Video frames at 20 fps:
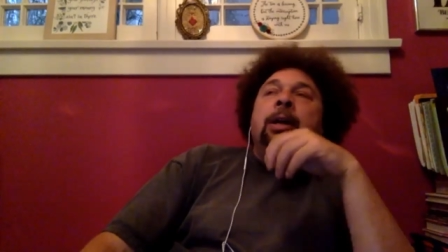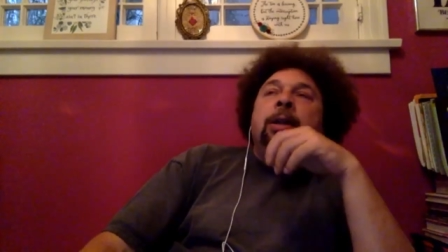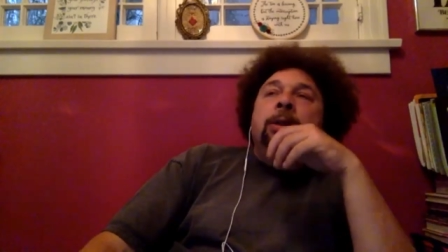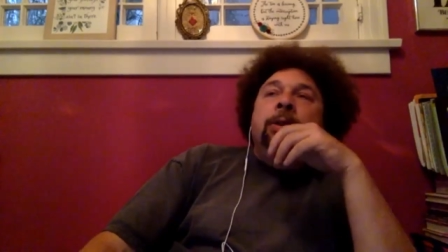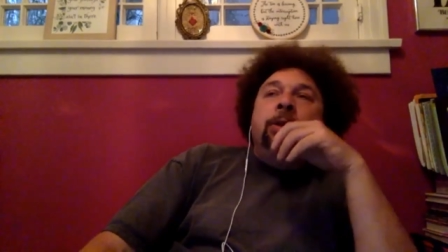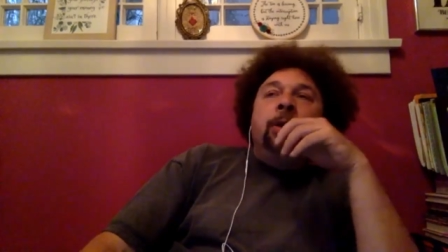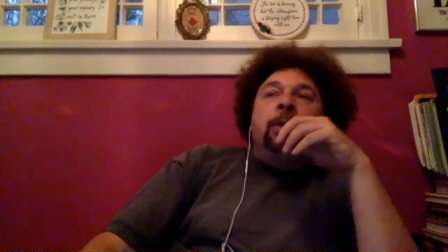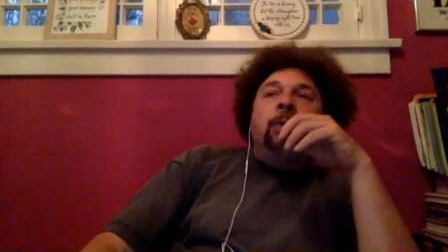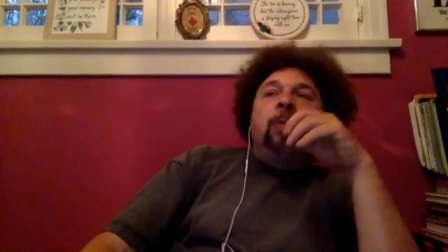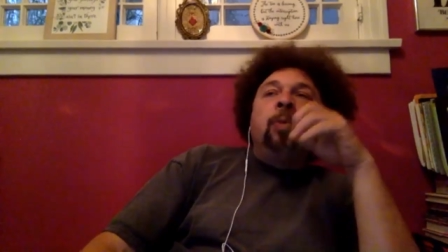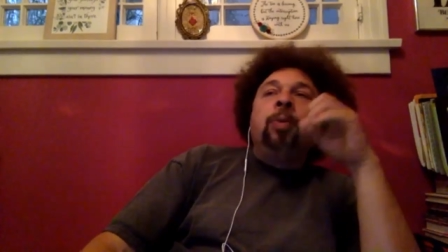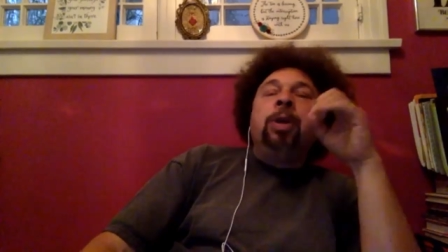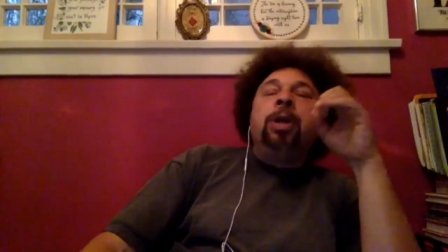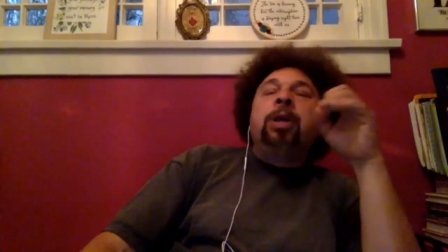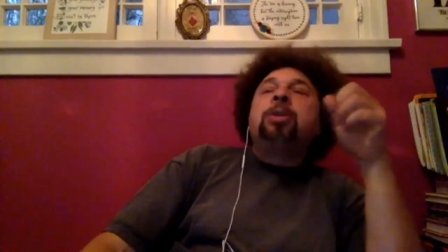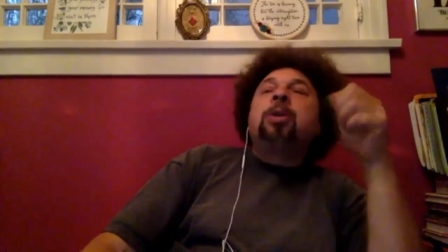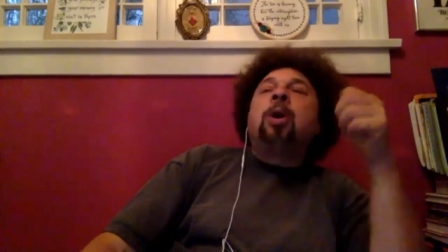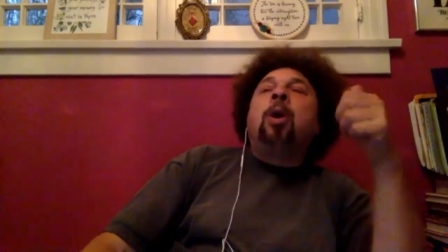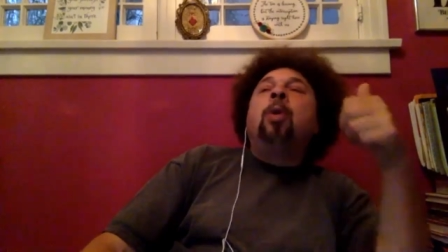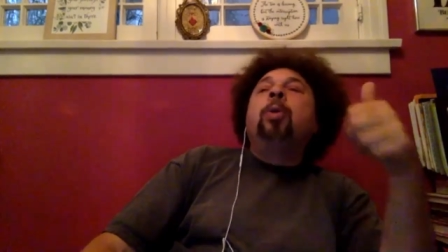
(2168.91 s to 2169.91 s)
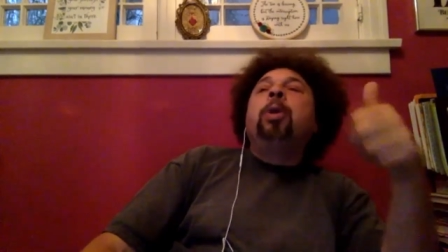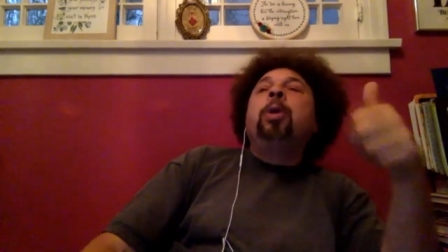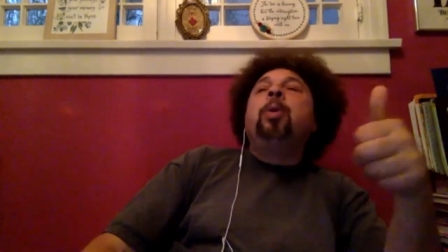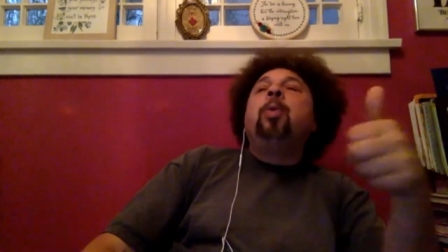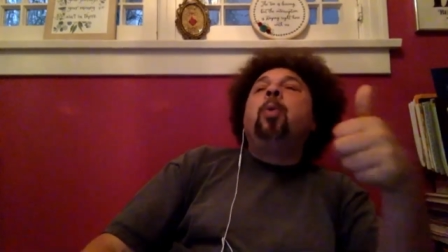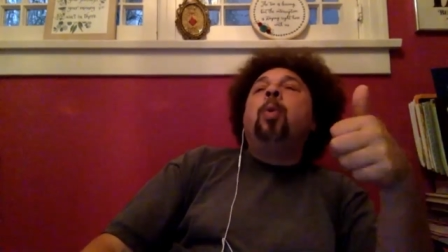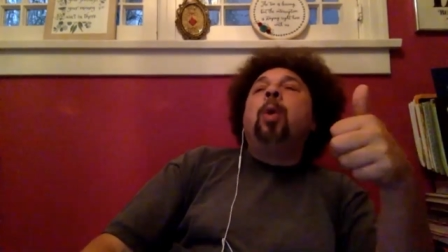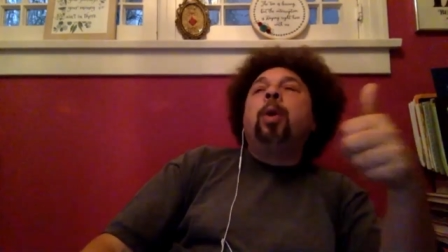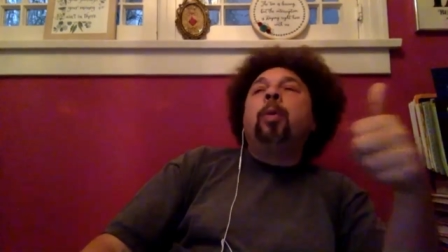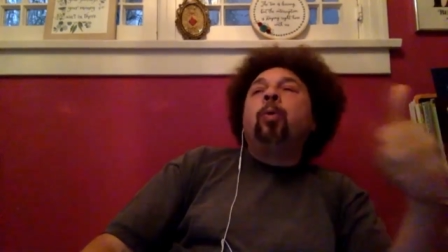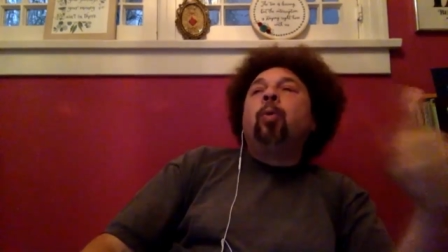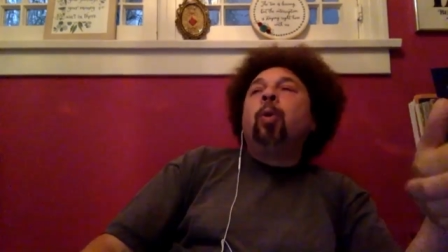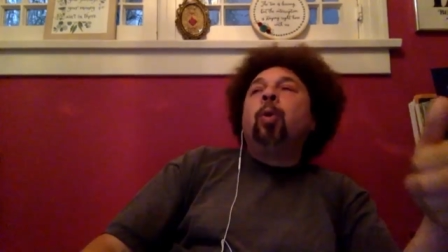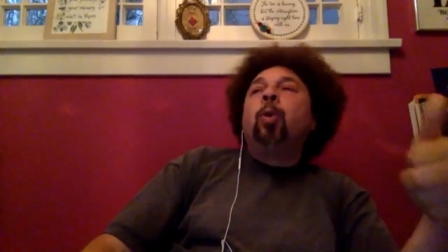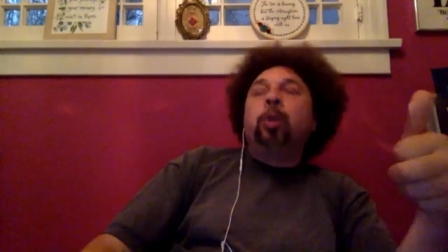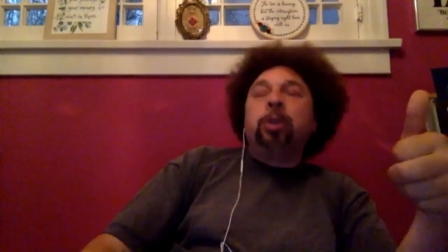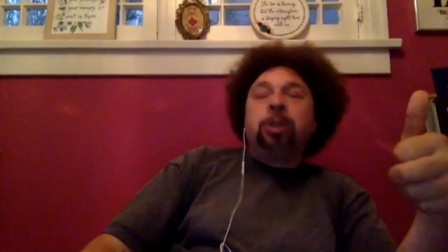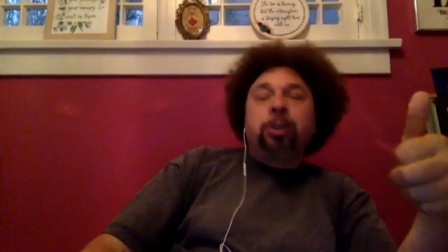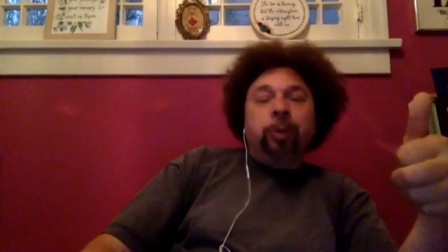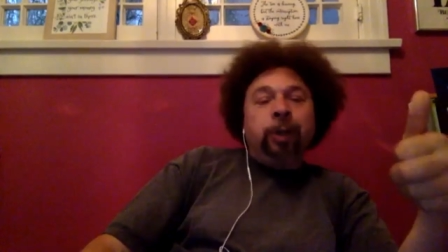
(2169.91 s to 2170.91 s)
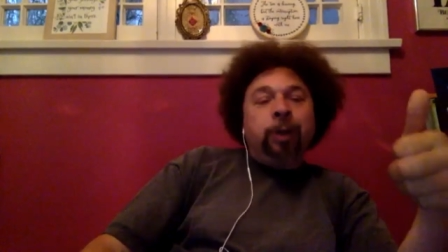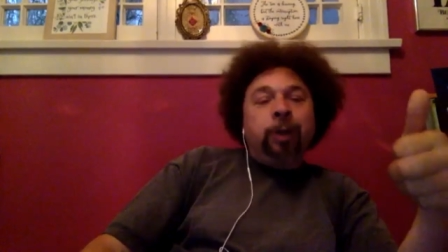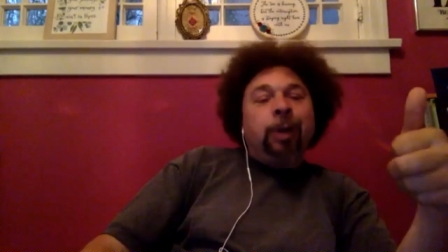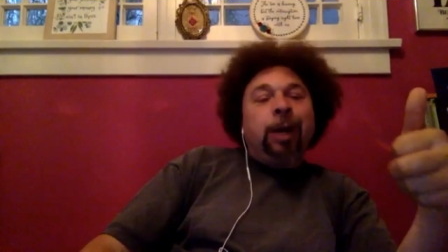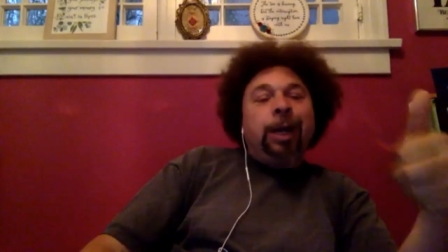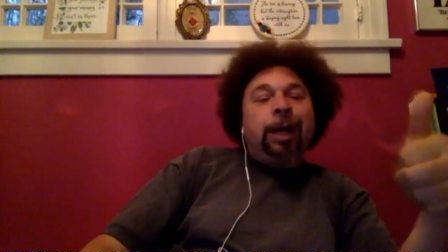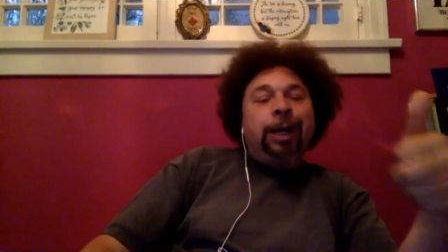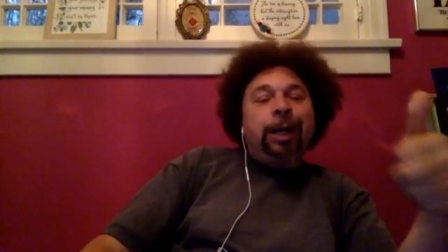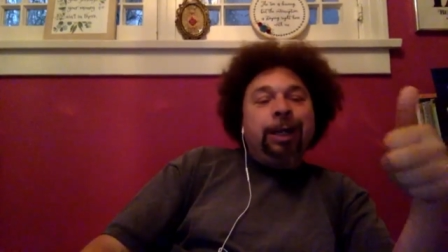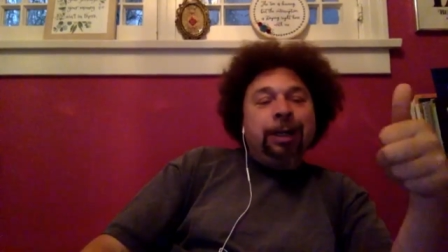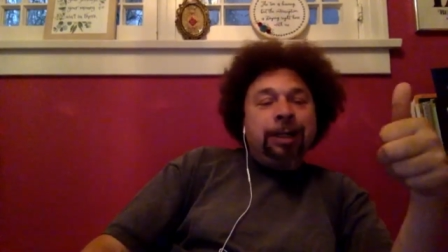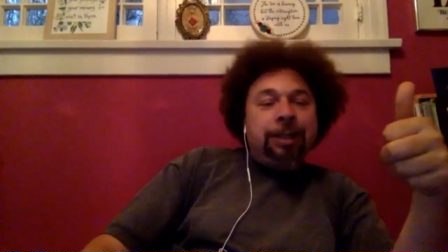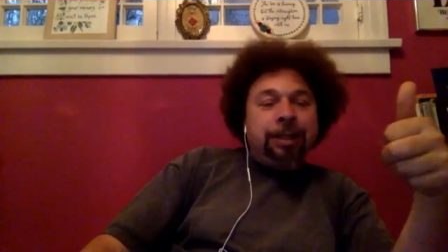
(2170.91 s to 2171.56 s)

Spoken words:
there's only one rule to screenwriting.